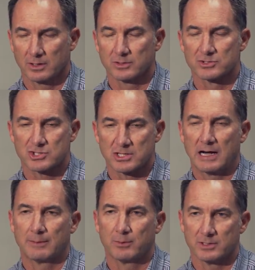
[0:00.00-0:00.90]
he'll
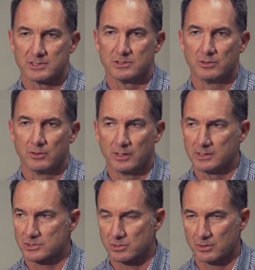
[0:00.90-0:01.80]
stop what he's doing
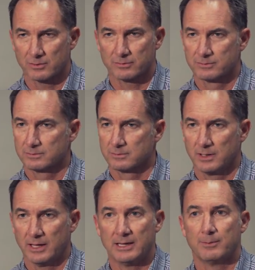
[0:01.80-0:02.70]
and serve
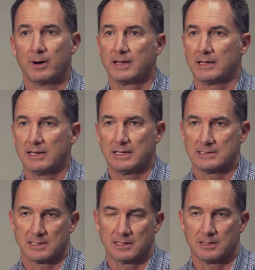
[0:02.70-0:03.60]
anybody at any
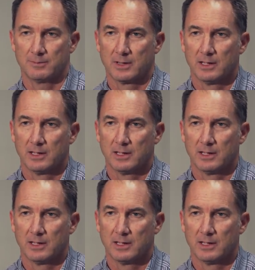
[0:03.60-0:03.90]
time.